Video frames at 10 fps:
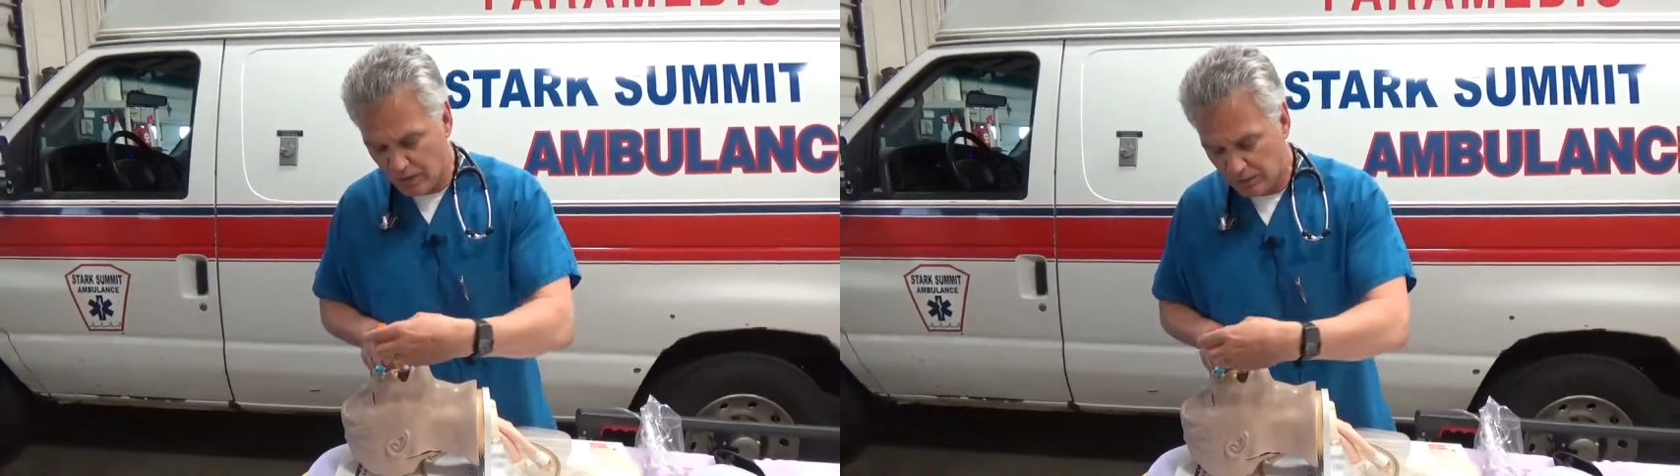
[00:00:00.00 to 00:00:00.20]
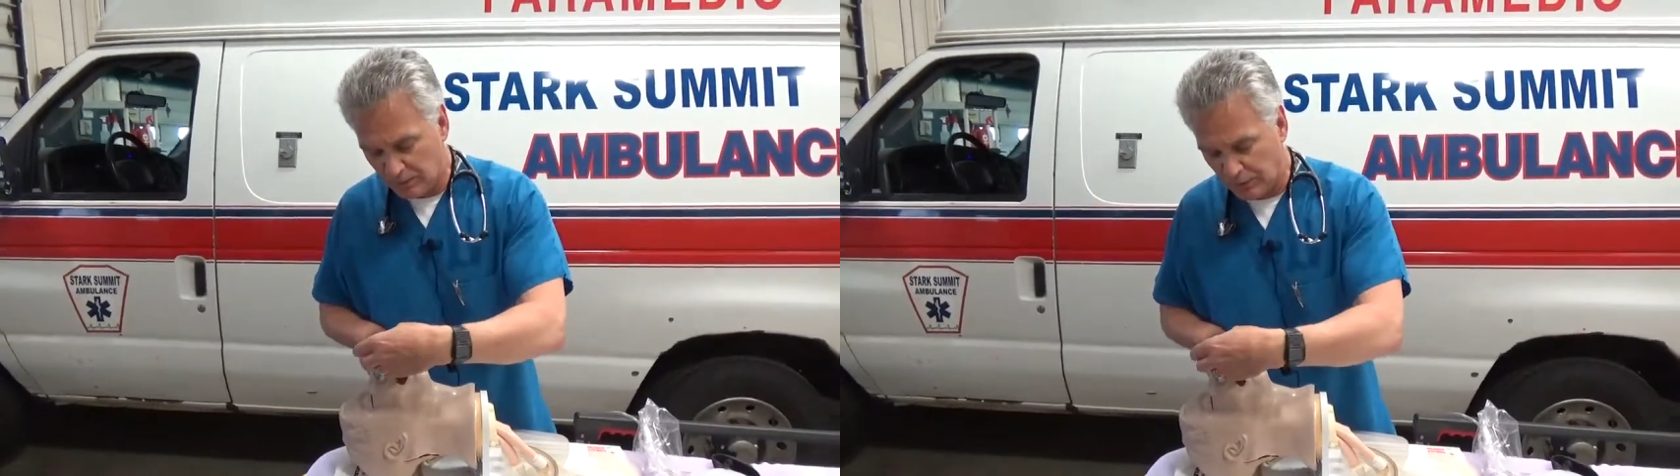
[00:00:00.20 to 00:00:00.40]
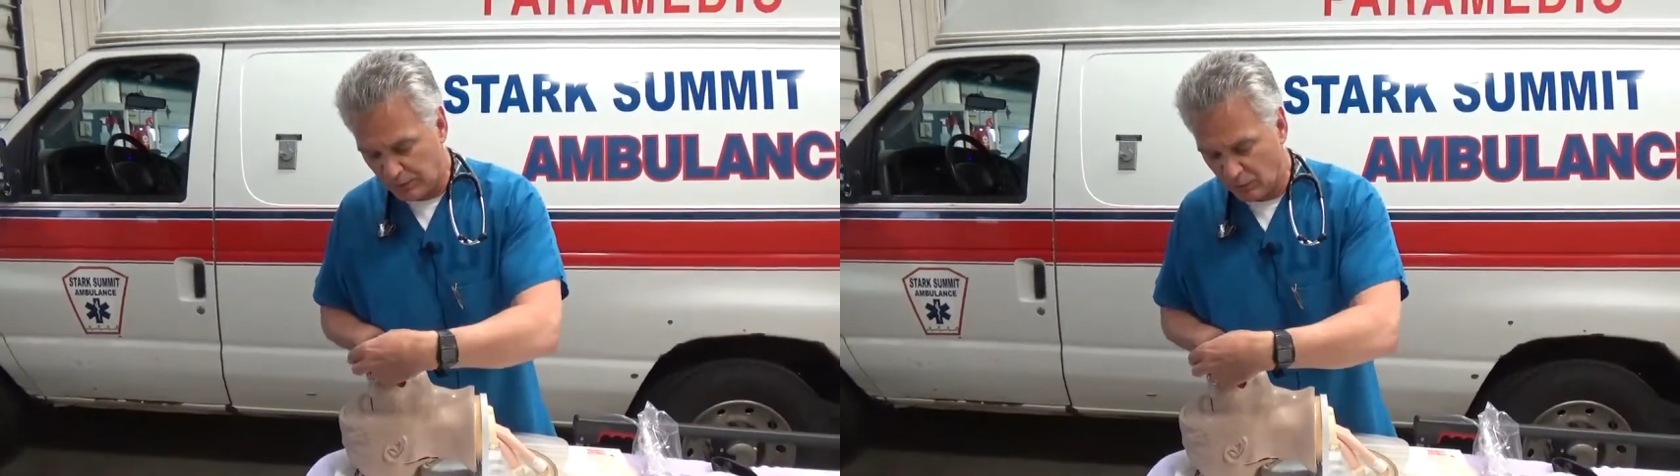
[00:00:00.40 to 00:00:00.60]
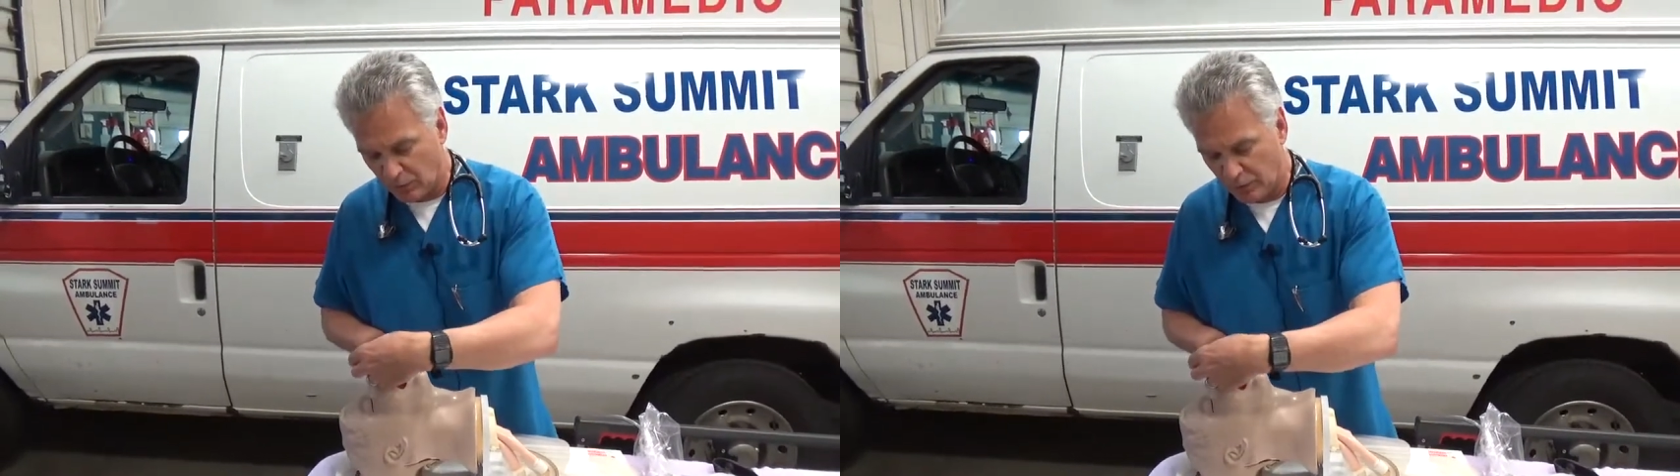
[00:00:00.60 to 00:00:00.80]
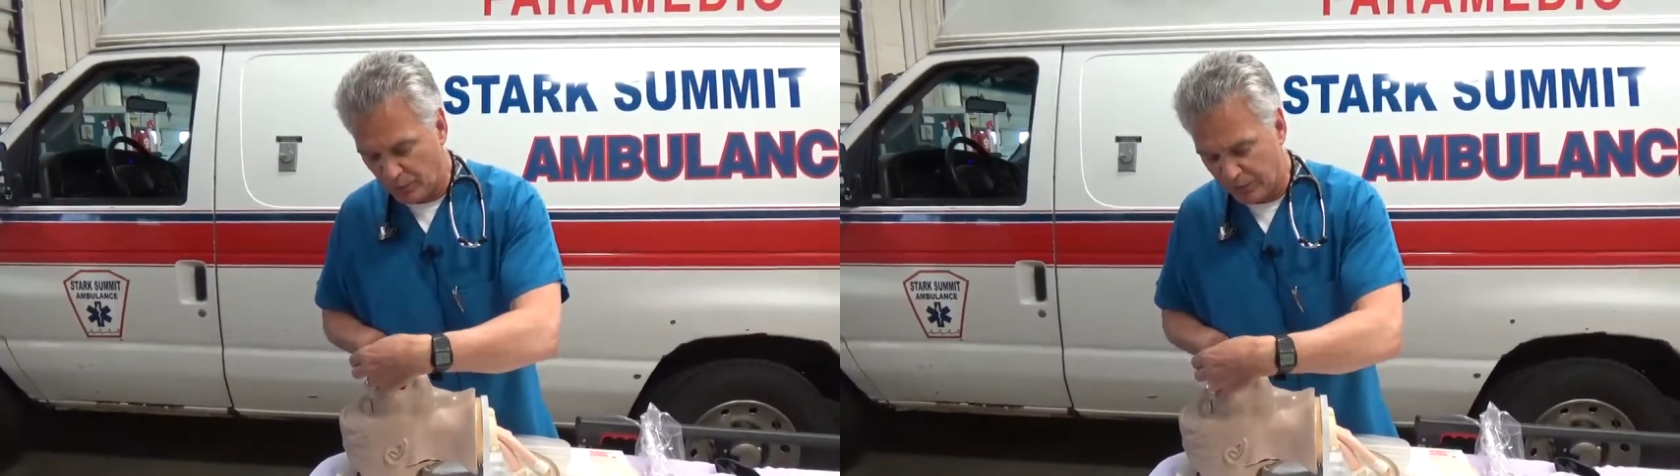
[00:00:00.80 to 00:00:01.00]
typically we're
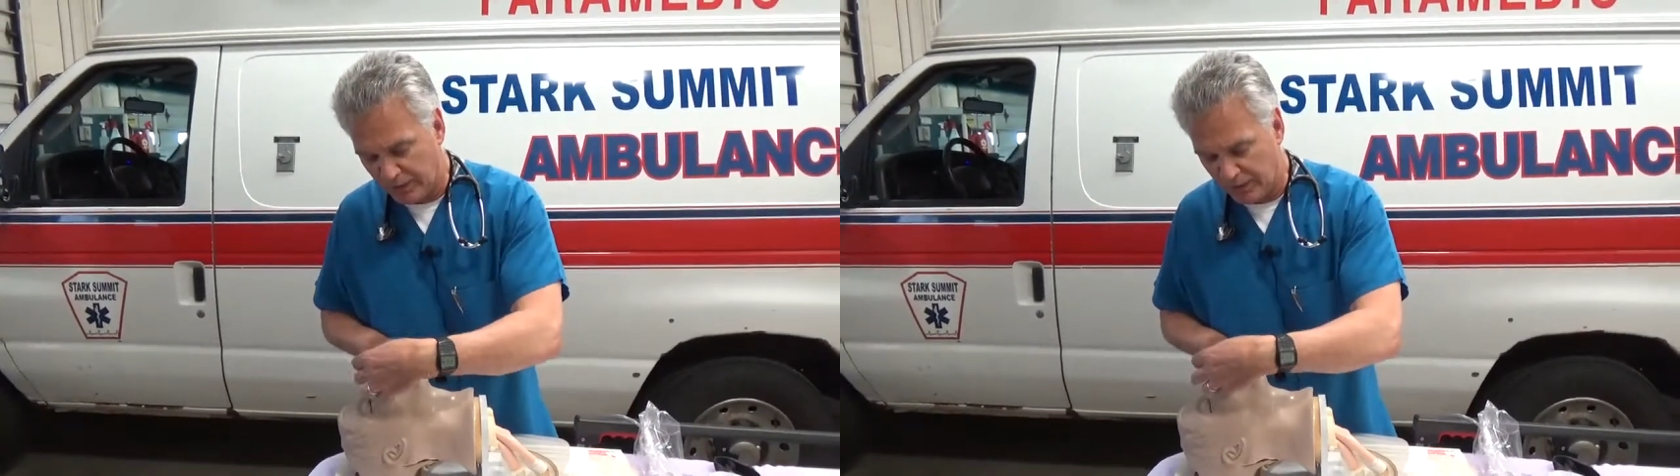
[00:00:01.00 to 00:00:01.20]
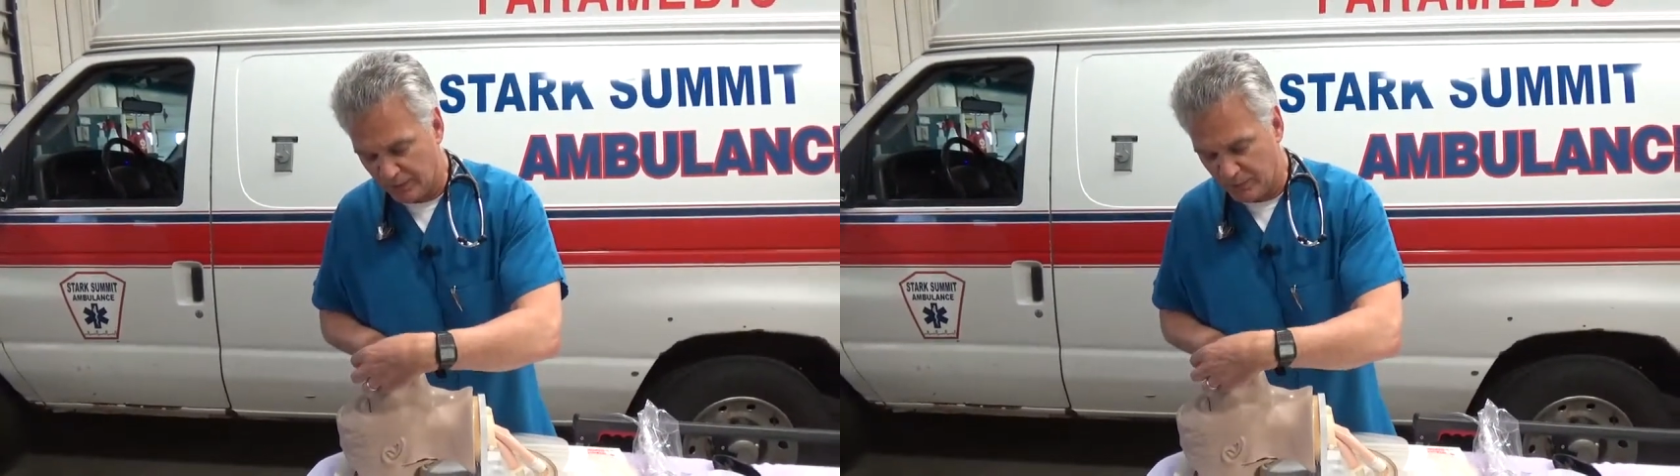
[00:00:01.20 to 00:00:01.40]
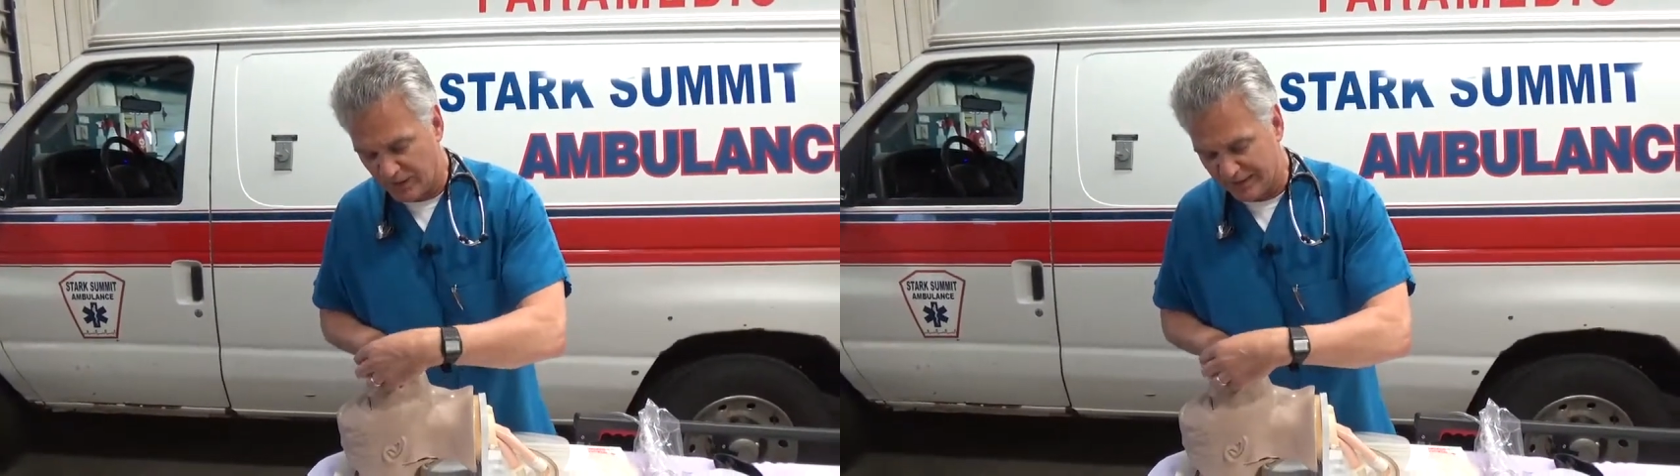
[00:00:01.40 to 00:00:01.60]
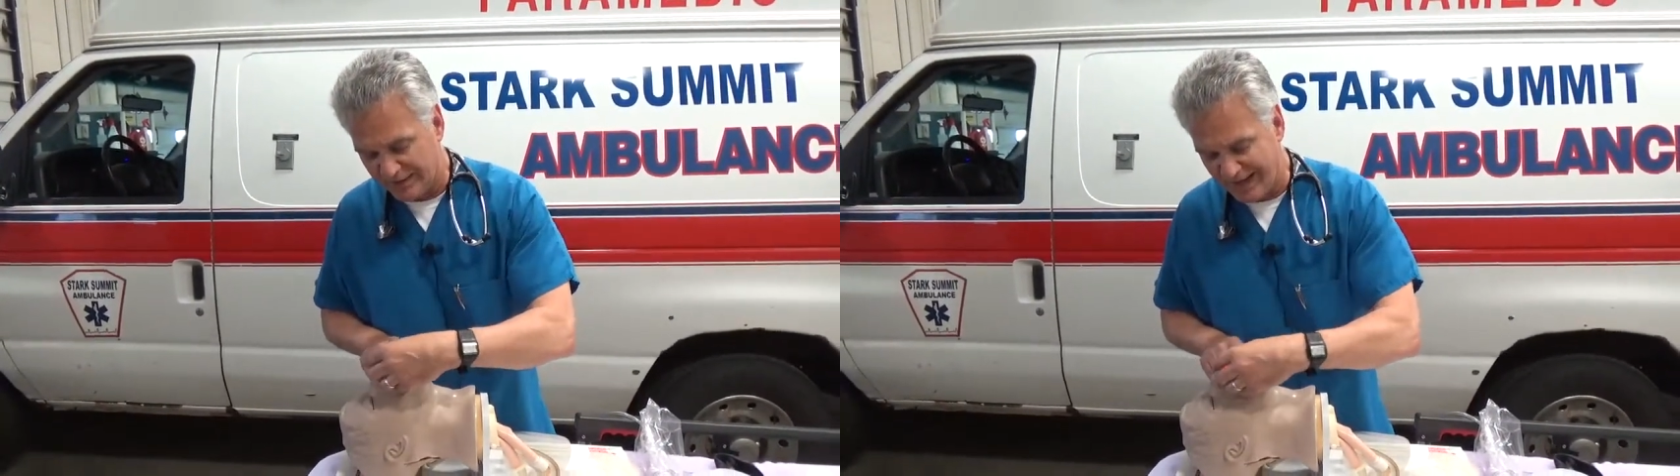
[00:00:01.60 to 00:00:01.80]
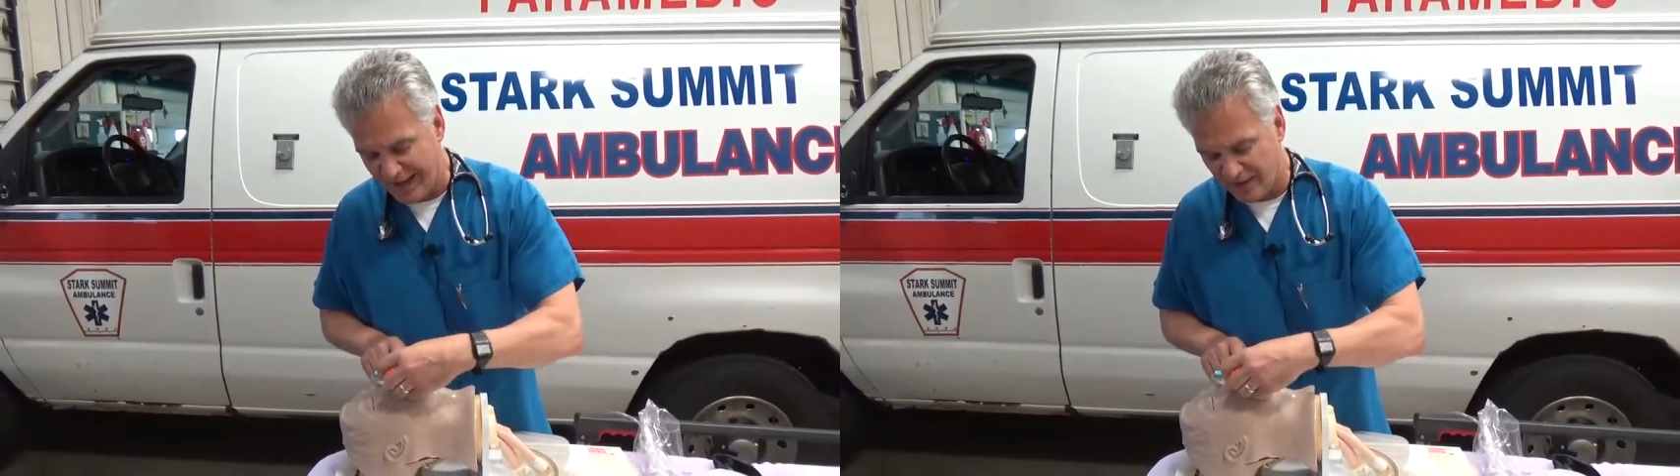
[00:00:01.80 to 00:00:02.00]
going to put it in upside
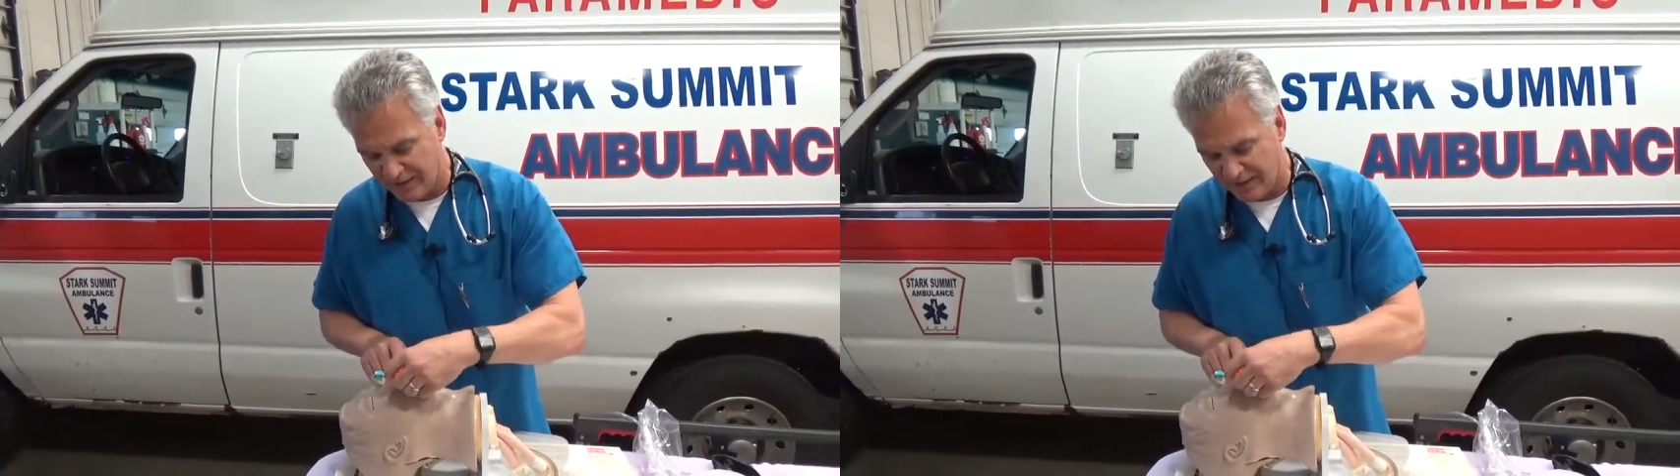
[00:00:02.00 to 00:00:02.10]
down